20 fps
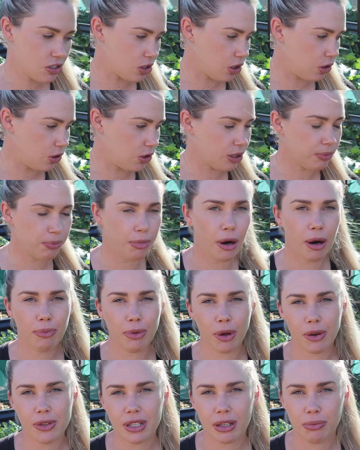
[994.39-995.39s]
so you can pop
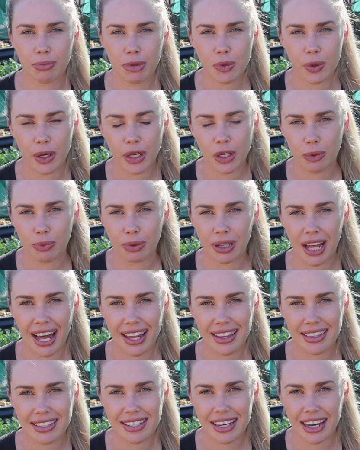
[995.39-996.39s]
those in between your
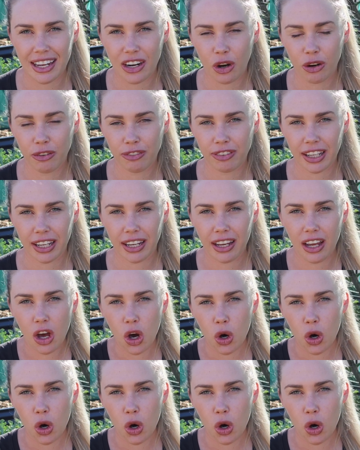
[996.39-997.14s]
plants and hopefully